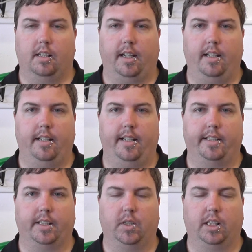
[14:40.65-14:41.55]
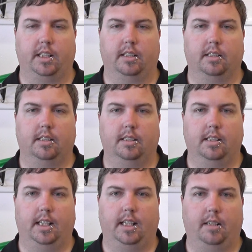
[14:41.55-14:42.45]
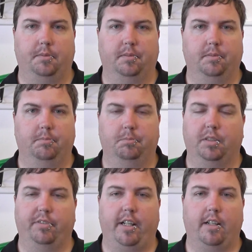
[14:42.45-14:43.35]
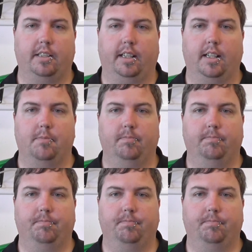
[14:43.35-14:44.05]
Keen to answer questions. More videos to come.